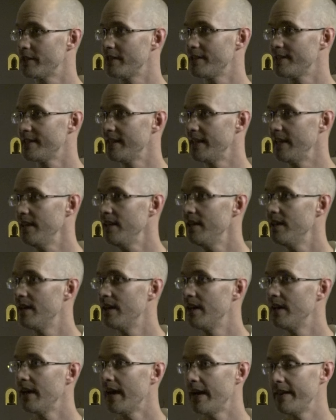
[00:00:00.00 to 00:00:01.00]
to see
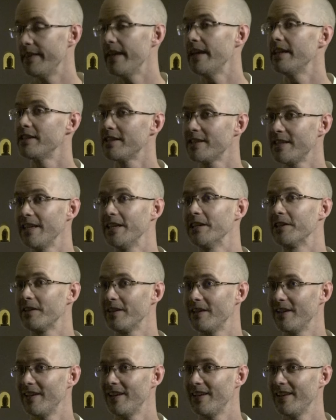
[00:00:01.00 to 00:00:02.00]
and then see it,
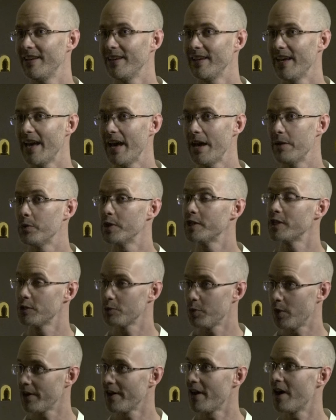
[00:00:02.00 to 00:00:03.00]
uh, which
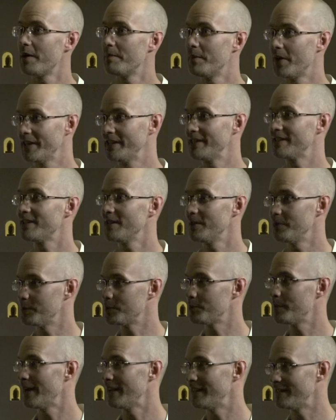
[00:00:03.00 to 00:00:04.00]
is what our minds do
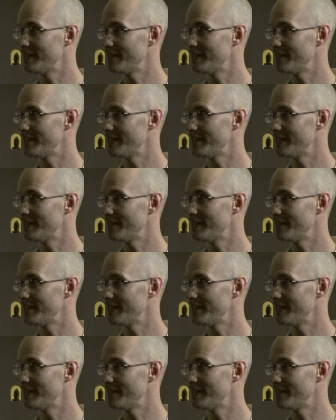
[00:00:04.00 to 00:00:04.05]
as well,